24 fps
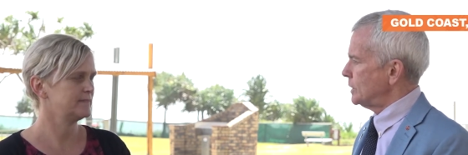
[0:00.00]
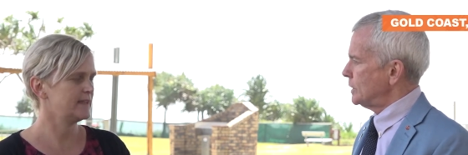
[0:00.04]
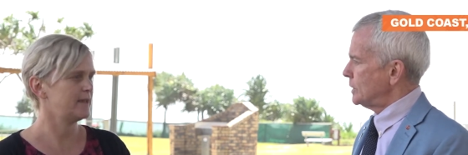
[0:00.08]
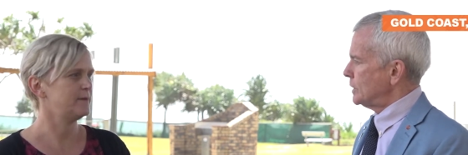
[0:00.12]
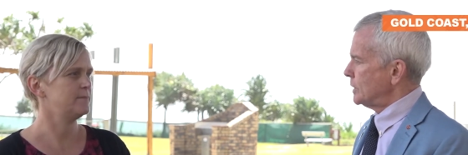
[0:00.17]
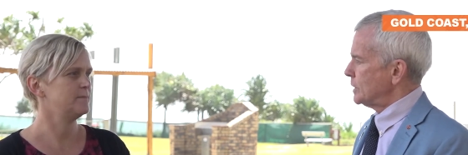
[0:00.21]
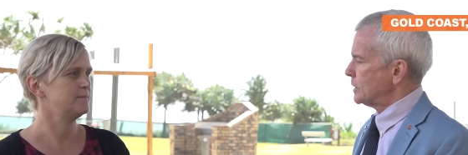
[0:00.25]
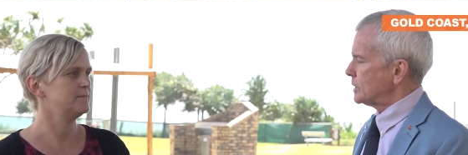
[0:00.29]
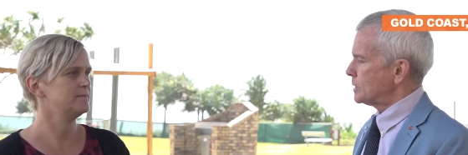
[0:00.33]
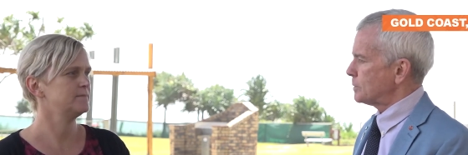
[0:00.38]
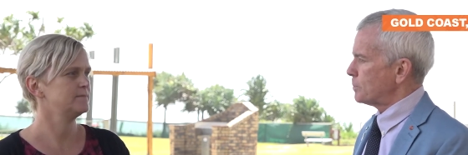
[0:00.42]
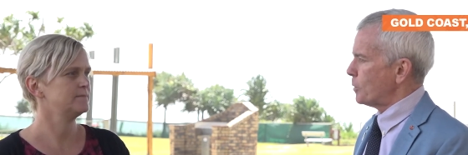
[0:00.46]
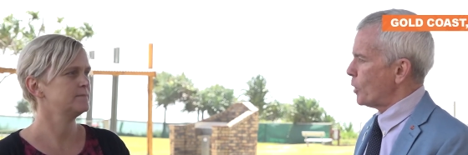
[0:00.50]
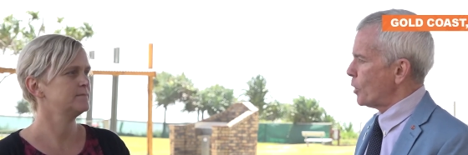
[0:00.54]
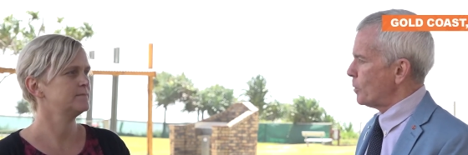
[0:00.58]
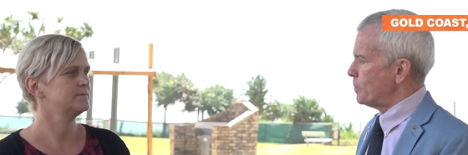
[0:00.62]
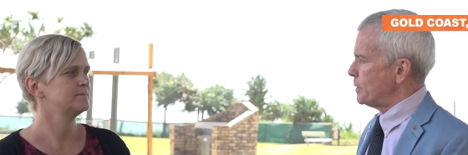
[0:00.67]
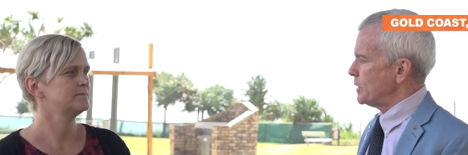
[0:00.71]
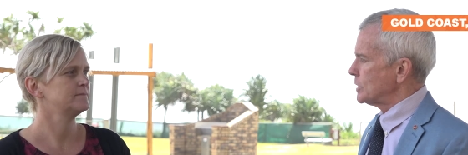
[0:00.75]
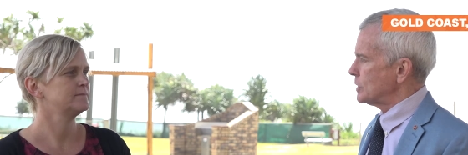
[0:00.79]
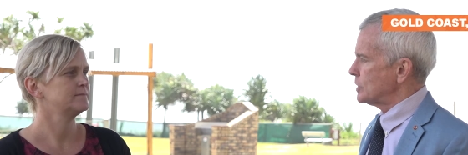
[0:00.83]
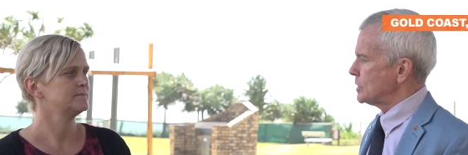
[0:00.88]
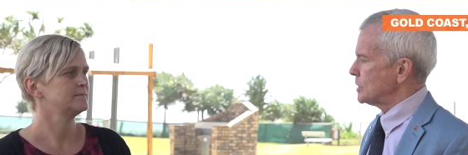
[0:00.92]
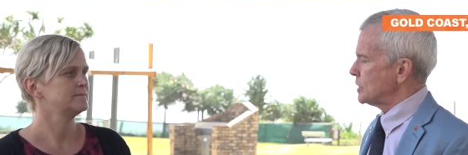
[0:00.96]
Speaker 1: Yep. Small
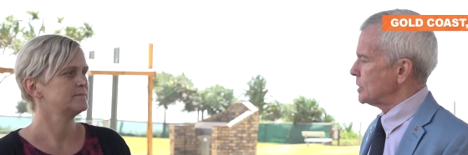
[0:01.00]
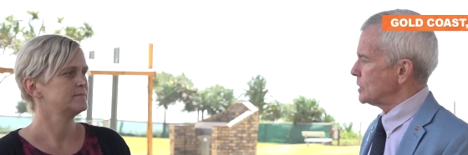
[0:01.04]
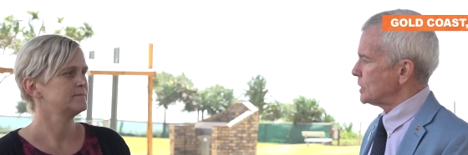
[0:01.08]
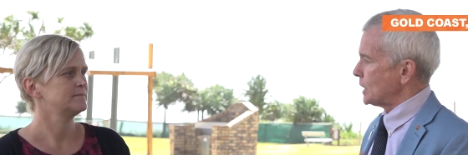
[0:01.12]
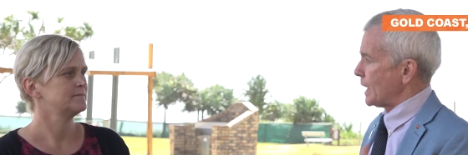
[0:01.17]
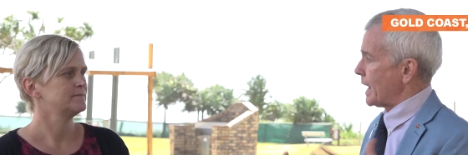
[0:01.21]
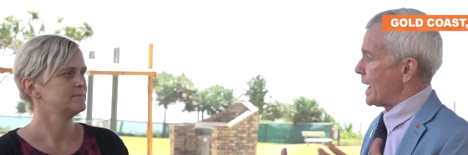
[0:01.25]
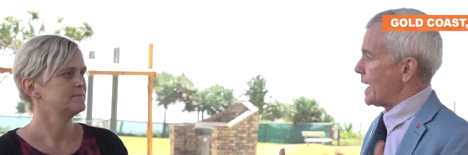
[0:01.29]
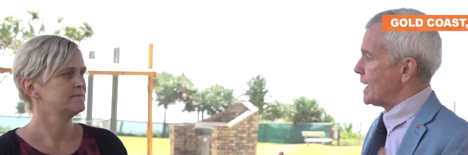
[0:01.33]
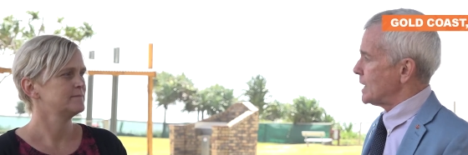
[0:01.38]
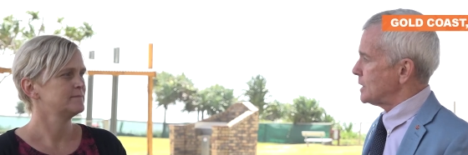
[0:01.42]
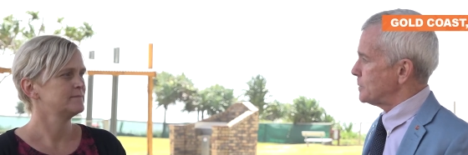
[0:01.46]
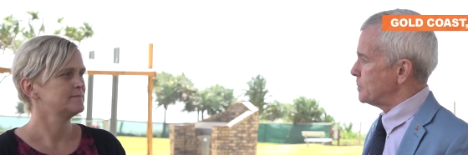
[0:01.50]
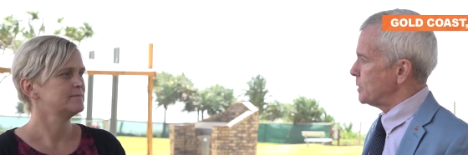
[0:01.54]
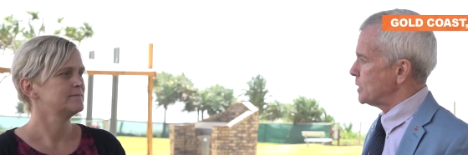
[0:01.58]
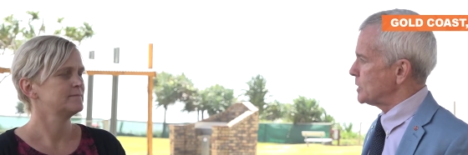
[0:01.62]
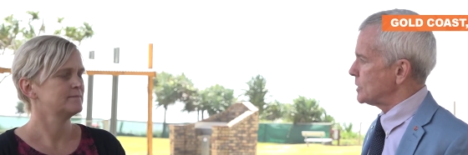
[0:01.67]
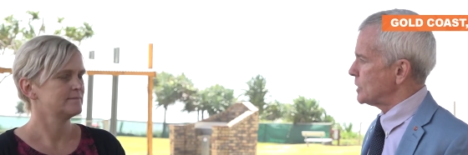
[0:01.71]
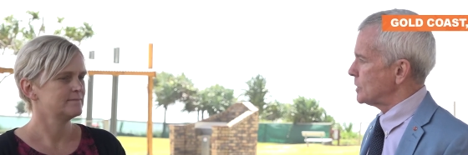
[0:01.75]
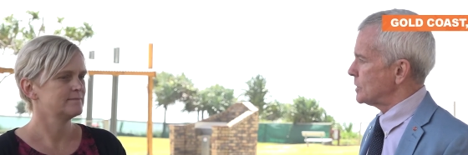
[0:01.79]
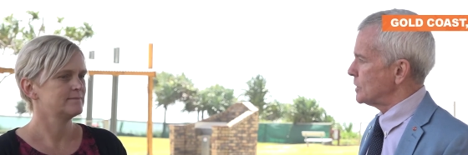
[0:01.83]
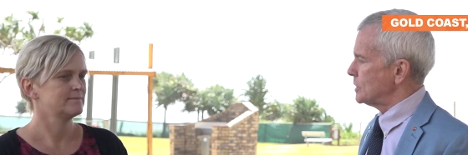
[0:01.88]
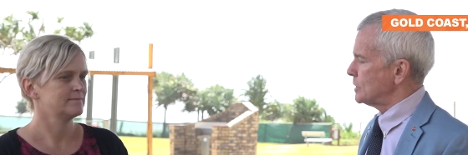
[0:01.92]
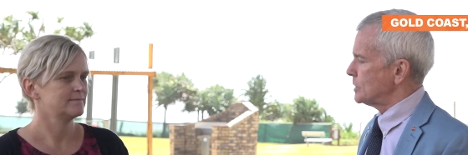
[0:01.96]
businesses, large
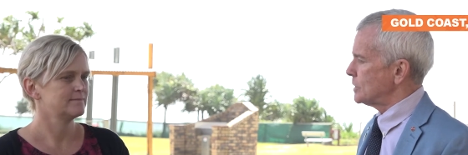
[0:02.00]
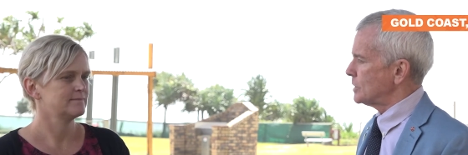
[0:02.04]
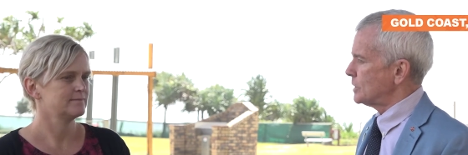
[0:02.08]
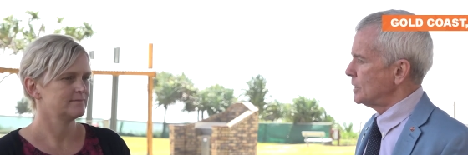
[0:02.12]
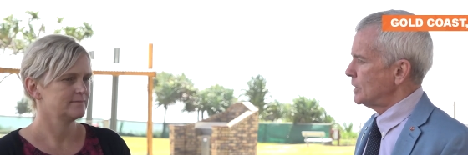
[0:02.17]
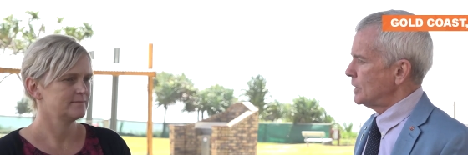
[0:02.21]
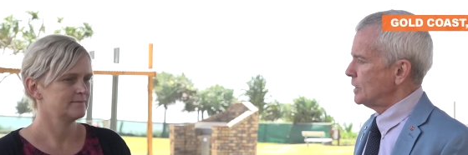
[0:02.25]
businesses.